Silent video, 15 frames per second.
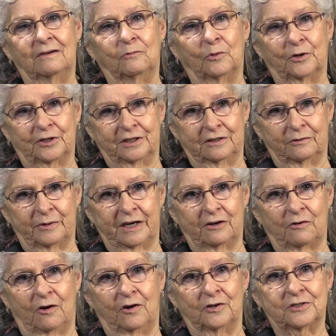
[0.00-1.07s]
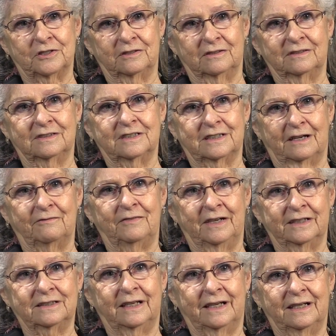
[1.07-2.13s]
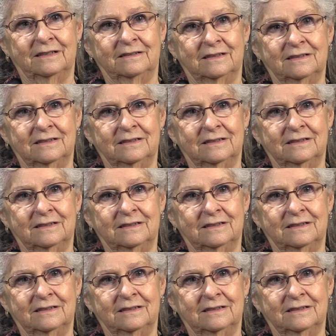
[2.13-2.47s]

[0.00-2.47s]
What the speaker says: worked in the Red Cross and stuff like that.